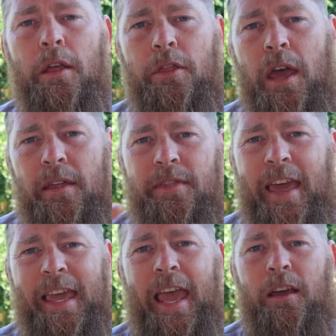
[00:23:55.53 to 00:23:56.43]
They
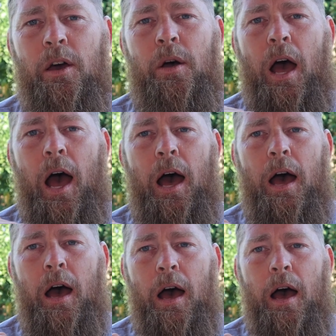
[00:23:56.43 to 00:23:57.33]
they can't go
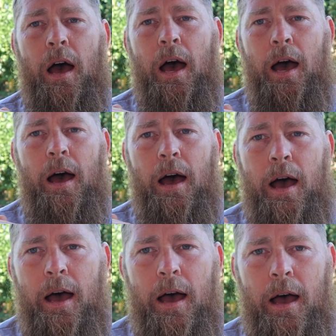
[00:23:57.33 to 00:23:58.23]
ha ha
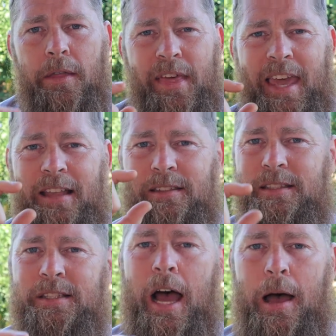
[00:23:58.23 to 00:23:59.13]
ha they can't
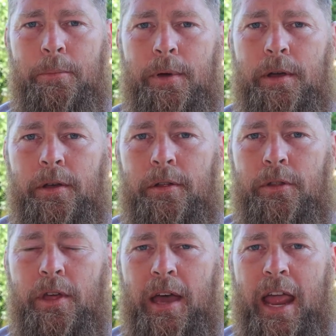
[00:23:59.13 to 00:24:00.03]
stop
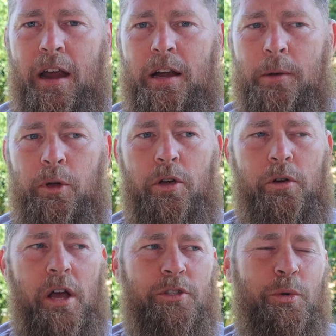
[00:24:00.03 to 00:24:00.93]
the air coming
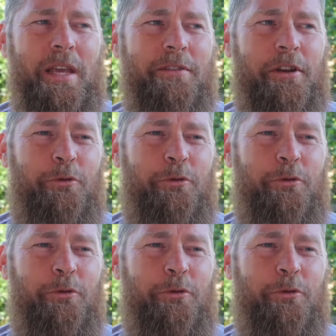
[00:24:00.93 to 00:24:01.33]
across. So even